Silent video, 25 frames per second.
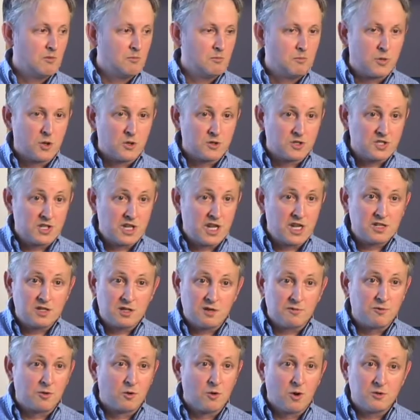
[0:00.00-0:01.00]
percent
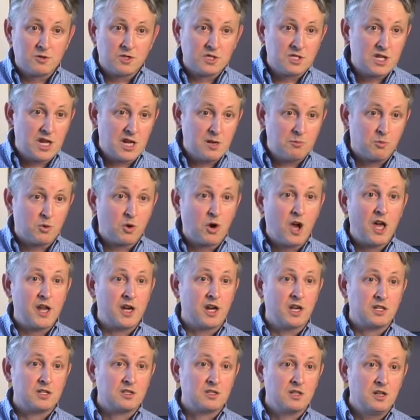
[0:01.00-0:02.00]
of gross state
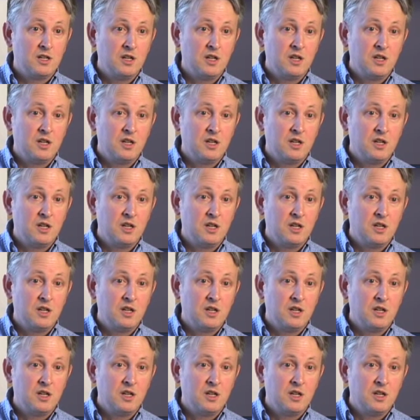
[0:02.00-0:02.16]
product